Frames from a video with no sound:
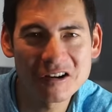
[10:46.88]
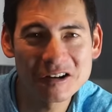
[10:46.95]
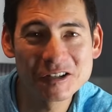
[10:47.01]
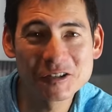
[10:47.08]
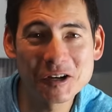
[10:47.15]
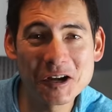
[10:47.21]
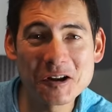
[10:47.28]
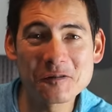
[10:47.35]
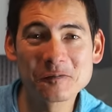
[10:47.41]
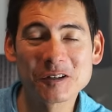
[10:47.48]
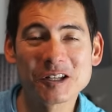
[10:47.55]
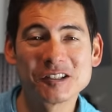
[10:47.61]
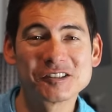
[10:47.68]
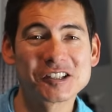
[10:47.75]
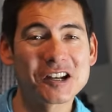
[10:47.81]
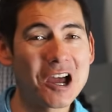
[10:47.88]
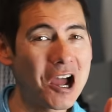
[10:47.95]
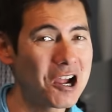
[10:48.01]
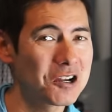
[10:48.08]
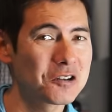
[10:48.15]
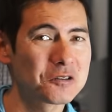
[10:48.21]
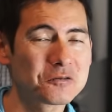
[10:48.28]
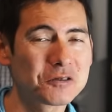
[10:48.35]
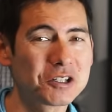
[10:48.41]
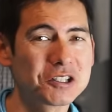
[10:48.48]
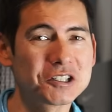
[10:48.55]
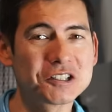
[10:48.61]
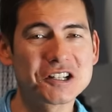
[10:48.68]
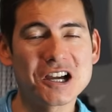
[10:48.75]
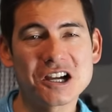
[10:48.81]
out our training plans at
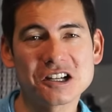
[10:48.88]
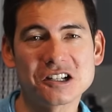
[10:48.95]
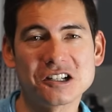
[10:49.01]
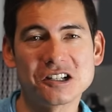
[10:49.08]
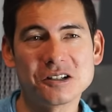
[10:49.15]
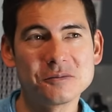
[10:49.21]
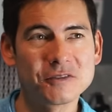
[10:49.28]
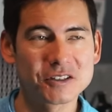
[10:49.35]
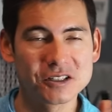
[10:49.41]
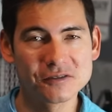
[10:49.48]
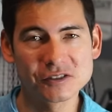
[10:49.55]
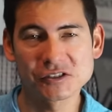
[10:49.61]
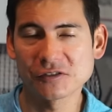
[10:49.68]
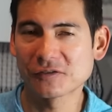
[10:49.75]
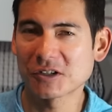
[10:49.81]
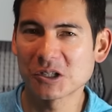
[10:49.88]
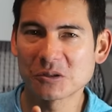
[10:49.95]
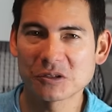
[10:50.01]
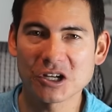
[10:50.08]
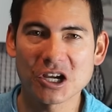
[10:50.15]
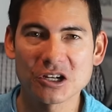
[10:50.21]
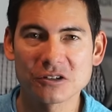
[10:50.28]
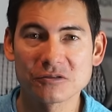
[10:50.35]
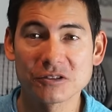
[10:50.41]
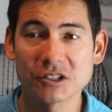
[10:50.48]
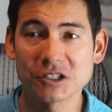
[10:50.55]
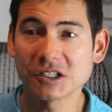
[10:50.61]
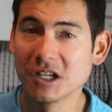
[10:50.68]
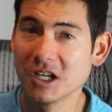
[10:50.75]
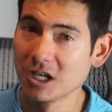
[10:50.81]
higherrunning.com. Give us a follow on Higher
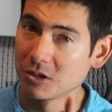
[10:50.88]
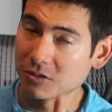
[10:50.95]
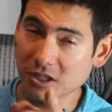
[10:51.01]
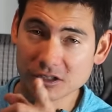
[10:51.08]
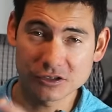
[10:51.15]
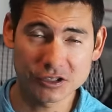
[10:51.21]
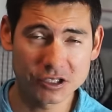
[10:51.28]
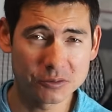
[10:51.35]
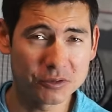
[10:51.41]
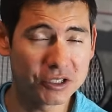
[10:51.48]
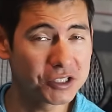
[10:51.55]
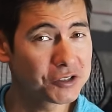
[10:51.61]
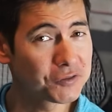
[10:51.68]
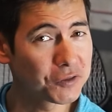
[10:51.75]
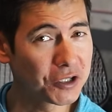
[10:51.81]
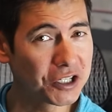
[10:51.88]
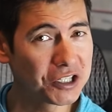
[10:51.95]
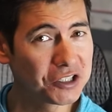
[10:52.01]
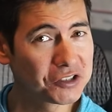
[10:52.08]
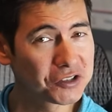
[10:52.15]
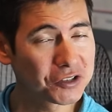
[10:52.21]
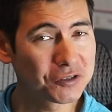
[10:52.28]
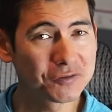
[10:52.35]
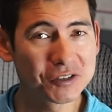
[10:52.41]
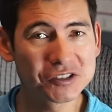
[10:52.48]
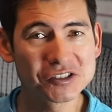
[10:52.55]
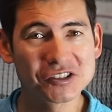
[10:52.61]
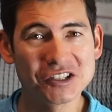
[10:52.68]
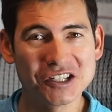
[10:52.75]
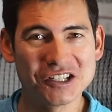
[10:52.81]
Running. We've got training plans for any
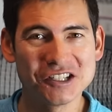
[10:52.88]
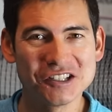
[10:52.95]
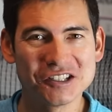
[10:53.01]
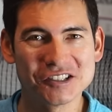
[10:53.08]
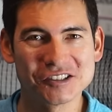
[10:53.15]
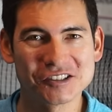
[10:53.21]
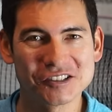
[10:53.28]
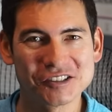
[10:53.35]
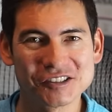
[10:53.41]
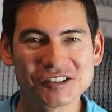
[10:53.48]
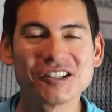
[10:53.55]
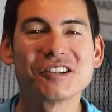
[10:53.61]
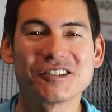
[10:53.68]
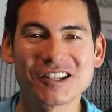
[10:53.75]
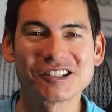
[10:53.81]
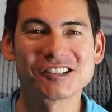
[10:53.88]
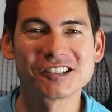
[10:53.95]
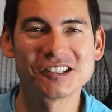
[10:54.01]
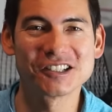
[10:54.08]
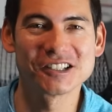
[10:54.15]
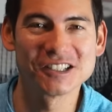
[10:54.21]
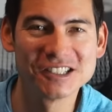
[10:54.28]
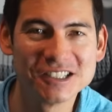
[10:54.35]
surface, any distance. Thanks again.